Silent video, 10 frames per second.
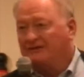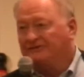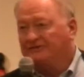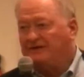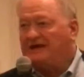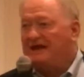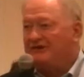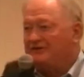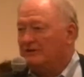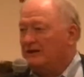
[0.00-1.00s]
as a
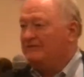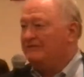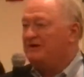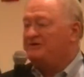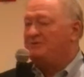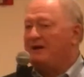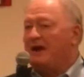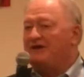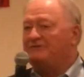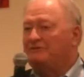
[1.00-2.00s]
teenager, like a freshman in
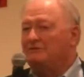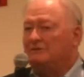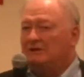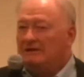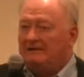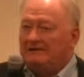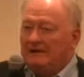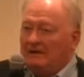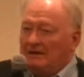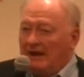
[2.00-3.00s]
high school,
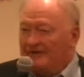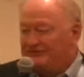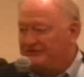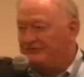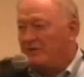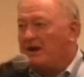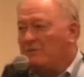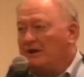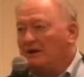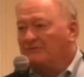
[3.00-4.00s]
as a
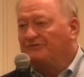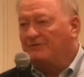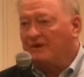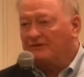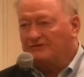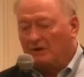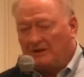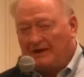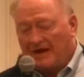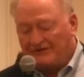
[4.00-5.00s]
stringer. We call them stringers,
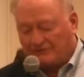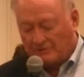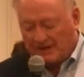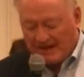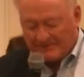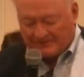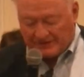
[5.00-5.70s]
calling in high school games,